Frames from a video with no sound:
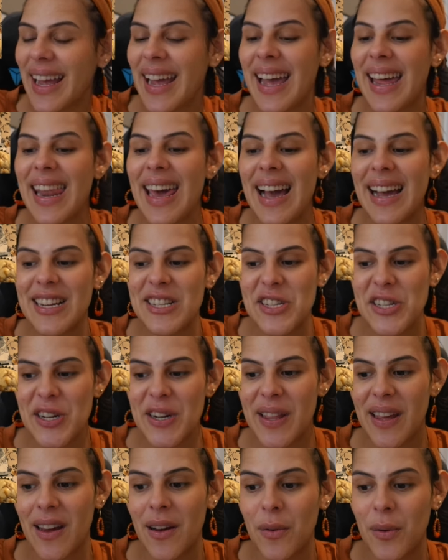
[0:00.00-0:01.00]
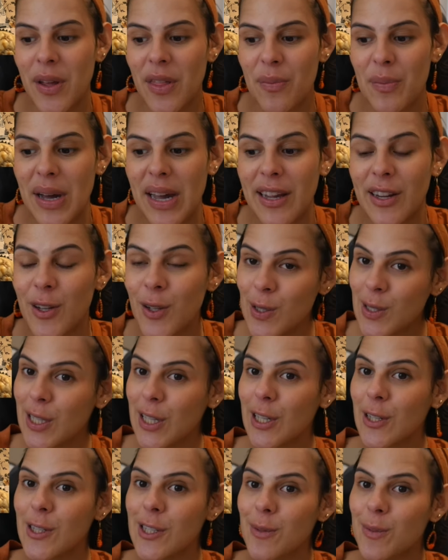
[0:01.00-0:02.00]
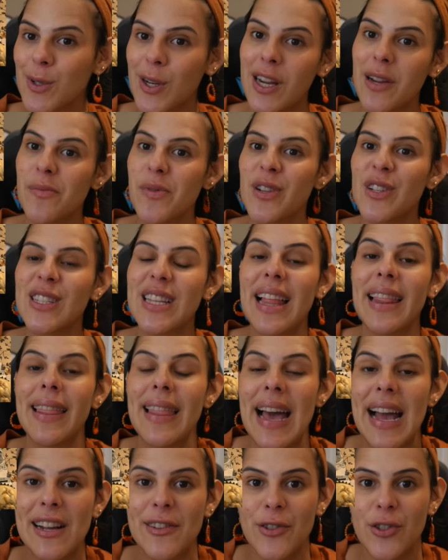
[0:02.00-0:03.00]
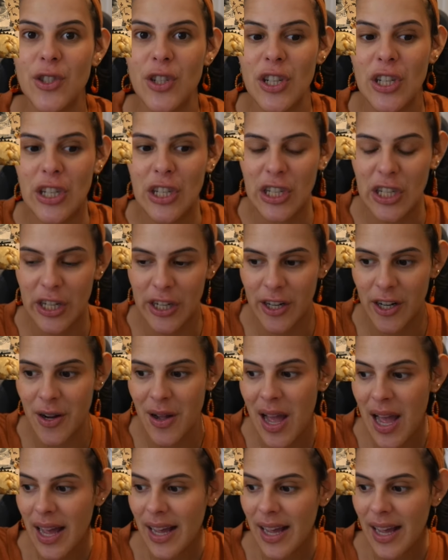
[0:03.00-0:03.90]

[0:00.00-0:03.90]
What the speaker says: and I shared that with my newsletter subscribers last year.